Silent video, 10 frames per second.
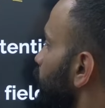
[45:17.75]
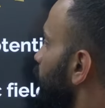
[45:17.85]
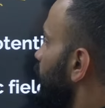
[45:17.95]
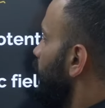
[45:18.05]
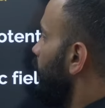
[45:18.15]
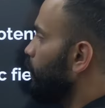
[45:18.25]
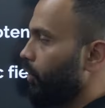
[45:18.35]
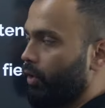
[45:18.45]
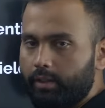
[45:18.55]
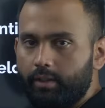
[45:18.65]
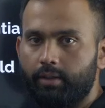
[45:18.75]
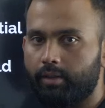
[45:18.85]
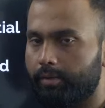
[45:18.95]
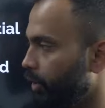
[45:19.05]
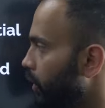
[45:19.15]
this one is also wrong
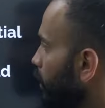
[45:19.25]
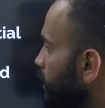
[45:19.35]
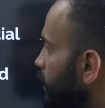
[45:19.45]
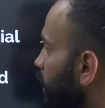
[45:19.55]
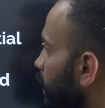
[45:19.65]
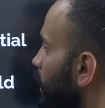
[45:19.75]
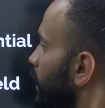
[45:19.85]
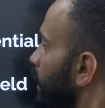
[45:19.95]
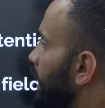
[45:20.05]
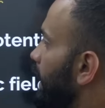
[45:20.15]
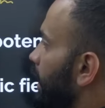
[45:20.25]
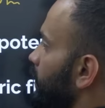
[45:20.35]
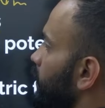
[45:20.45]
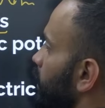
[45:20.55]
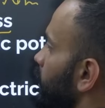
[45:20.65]
because heat
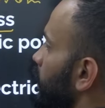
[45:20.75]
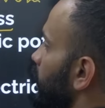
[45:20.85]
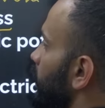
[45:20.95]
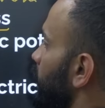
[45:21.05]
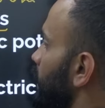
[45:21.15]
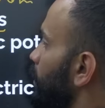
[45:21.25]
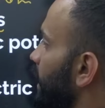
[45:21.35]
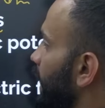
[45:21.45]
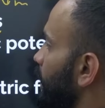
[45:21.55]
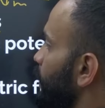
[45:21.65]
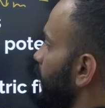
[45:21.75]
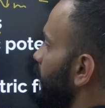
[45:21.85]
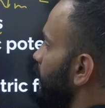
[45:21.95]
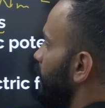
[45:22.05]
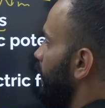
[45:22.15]
is nothing but energy,
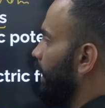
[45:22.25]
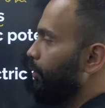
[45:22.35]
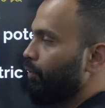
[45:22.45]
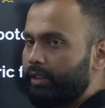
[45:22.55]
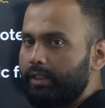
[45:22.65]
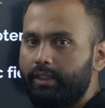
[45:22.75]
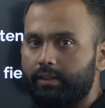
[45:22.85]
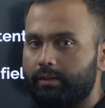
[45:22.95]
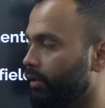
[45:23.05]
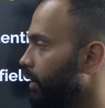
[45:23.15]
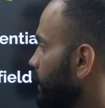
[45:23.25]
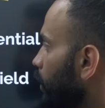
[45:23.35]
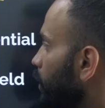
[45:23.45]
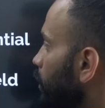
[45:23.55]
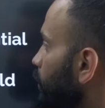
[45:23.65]
right? Again, work done is, uh, S
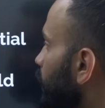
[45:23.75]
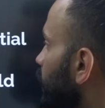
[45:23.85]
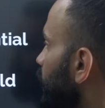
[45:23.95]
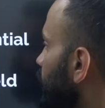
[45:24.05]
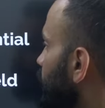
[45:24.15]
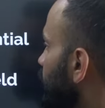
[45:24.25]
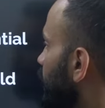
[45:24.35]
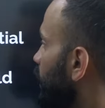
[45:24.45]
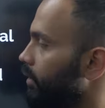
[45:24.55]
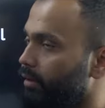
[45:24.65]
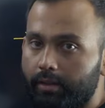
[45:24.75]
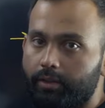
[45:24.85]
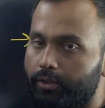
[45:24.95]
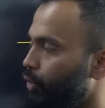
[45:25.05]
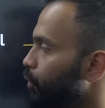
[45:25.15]
I unit of the work done is
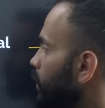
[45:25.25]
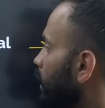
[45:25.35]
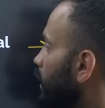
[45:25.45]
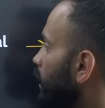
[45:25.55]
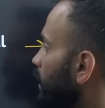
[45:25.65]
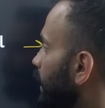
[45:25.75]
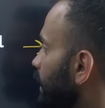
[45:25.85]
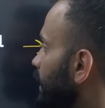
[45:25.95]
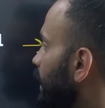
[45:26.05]
joule, that is